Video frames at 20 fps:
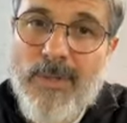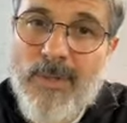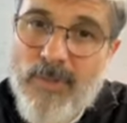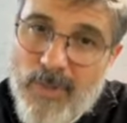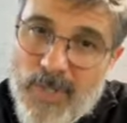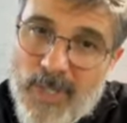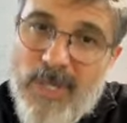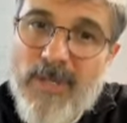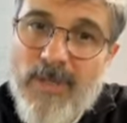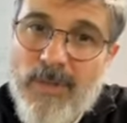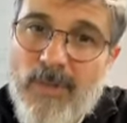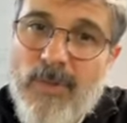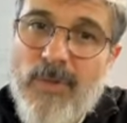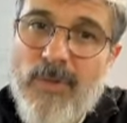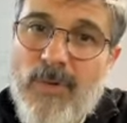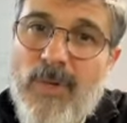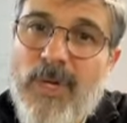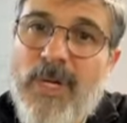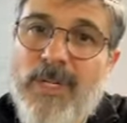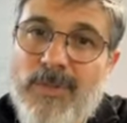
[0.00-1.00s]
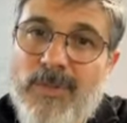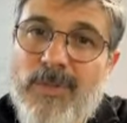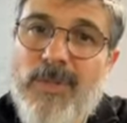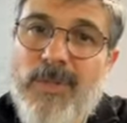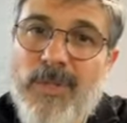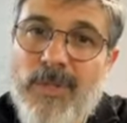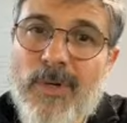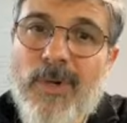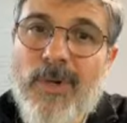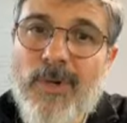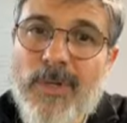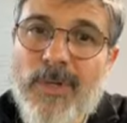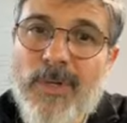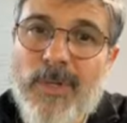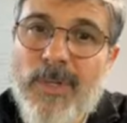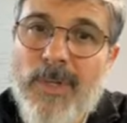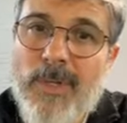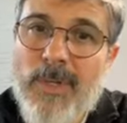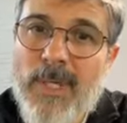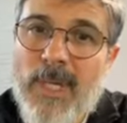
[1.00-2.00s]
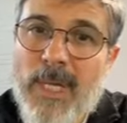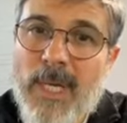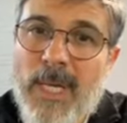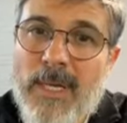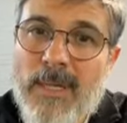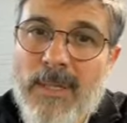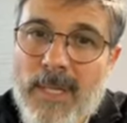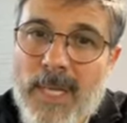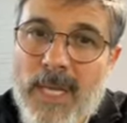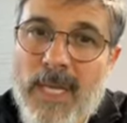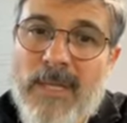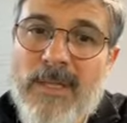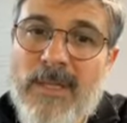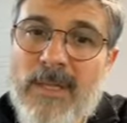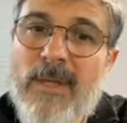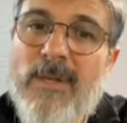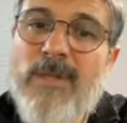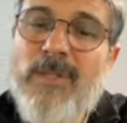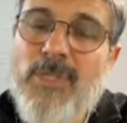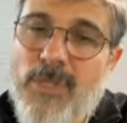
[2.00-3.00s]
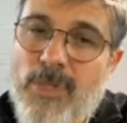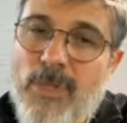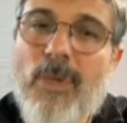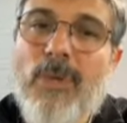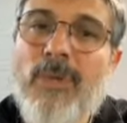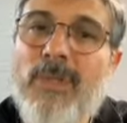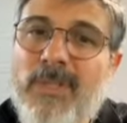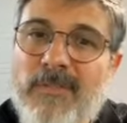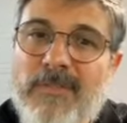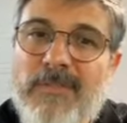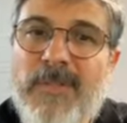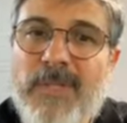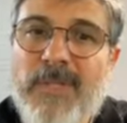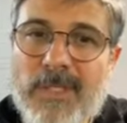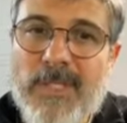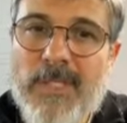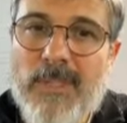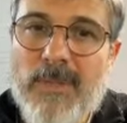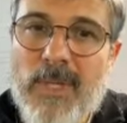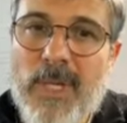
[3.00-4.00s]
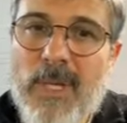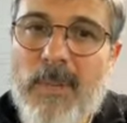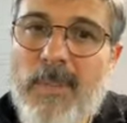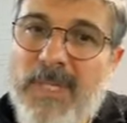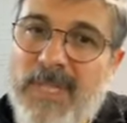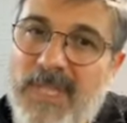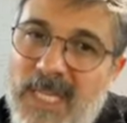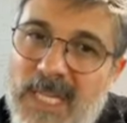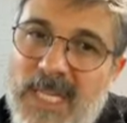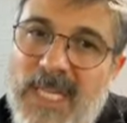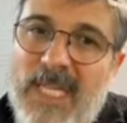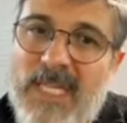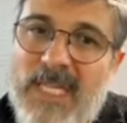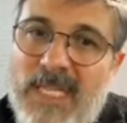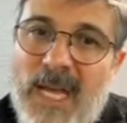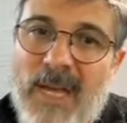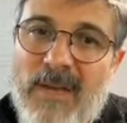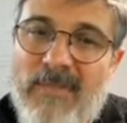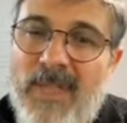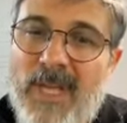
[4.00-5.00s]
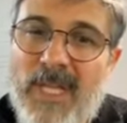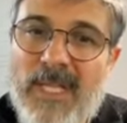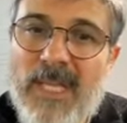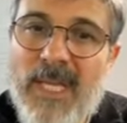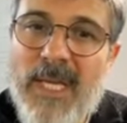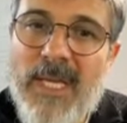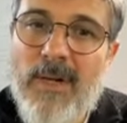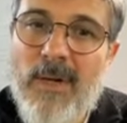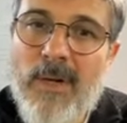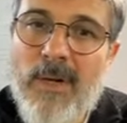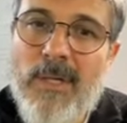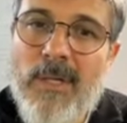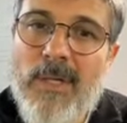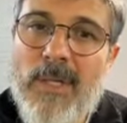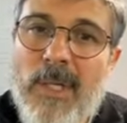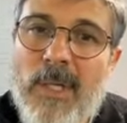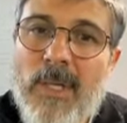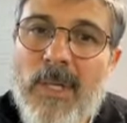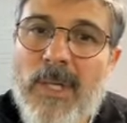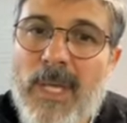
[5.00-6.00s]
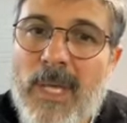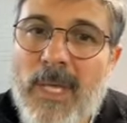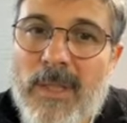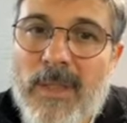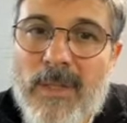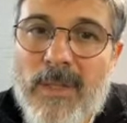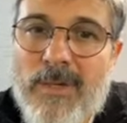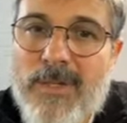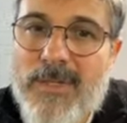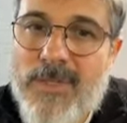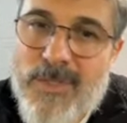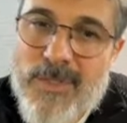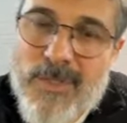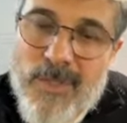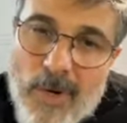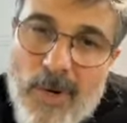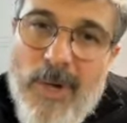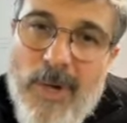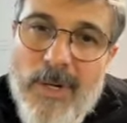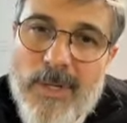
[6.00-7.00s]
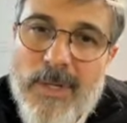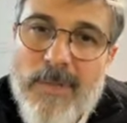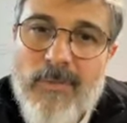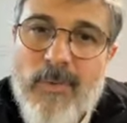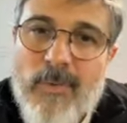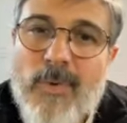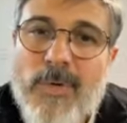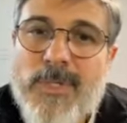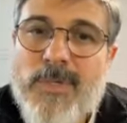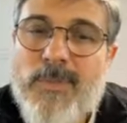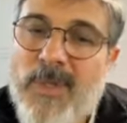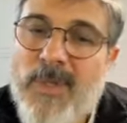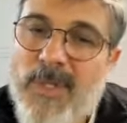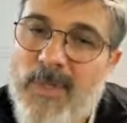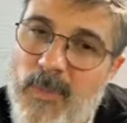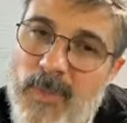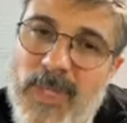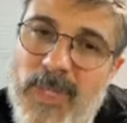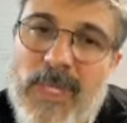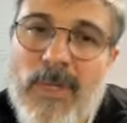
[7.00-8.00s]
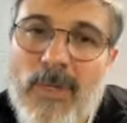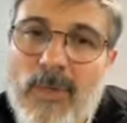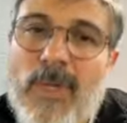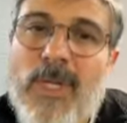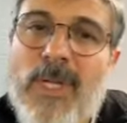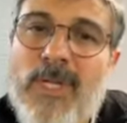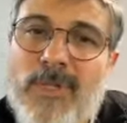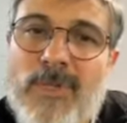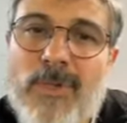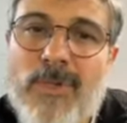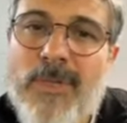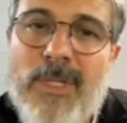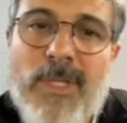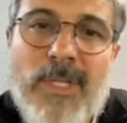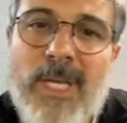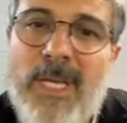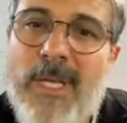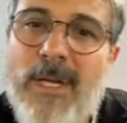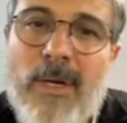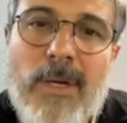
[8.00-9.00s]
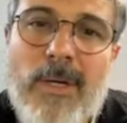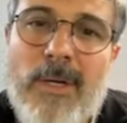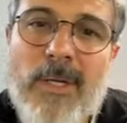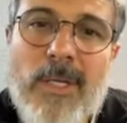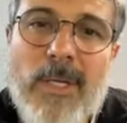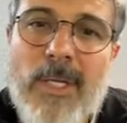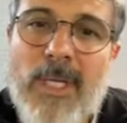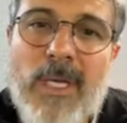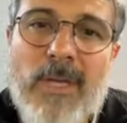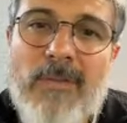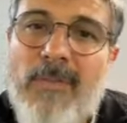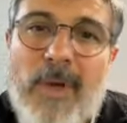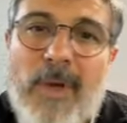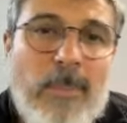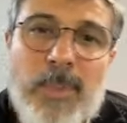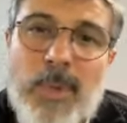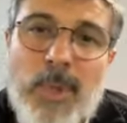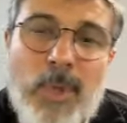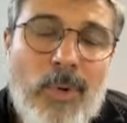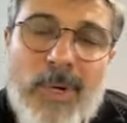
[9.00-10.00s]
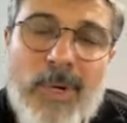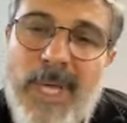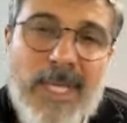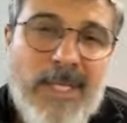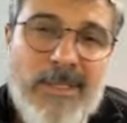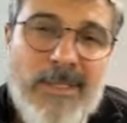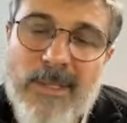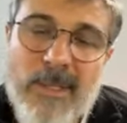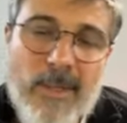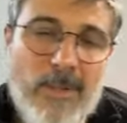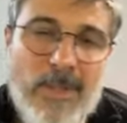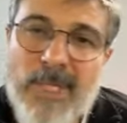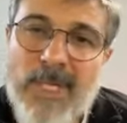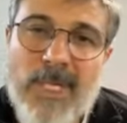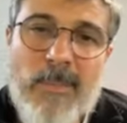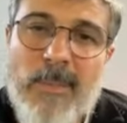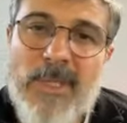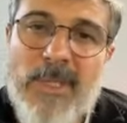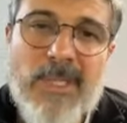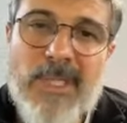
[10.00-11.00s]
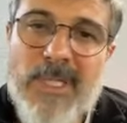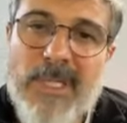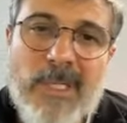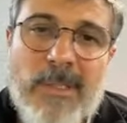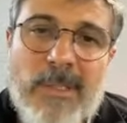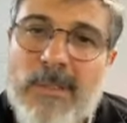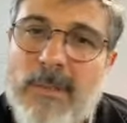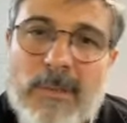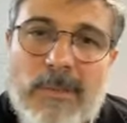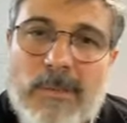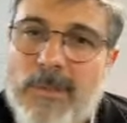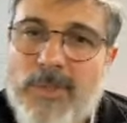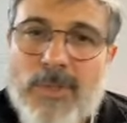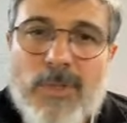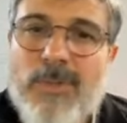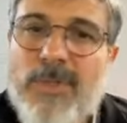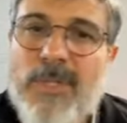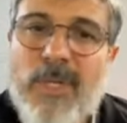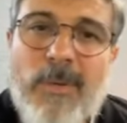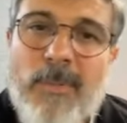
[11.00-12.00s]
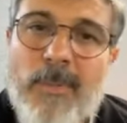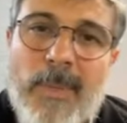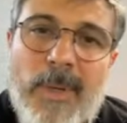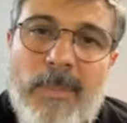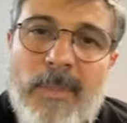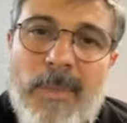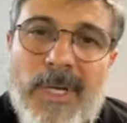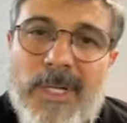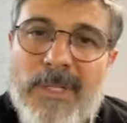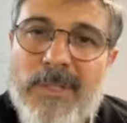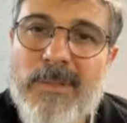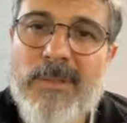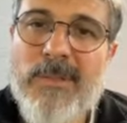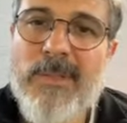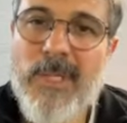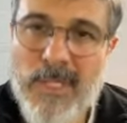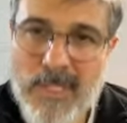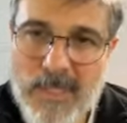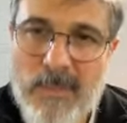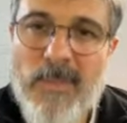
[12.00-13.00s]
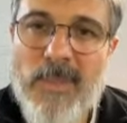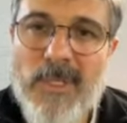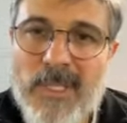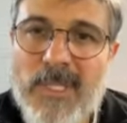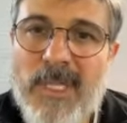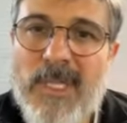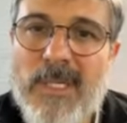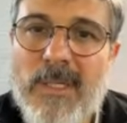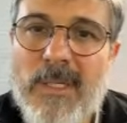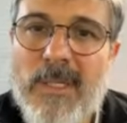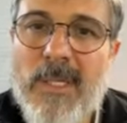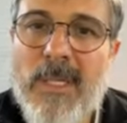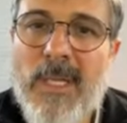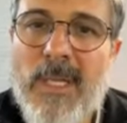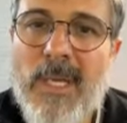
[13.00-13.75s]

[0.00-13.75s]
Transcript: You got to turn it on, and they'll slowly feel it. Okay, but they need to have that light on. Okay, there's dark, of course, but you can turn the light on. If I blow a candle out, it can be lit. There's no doubt in my mind. It can be lit.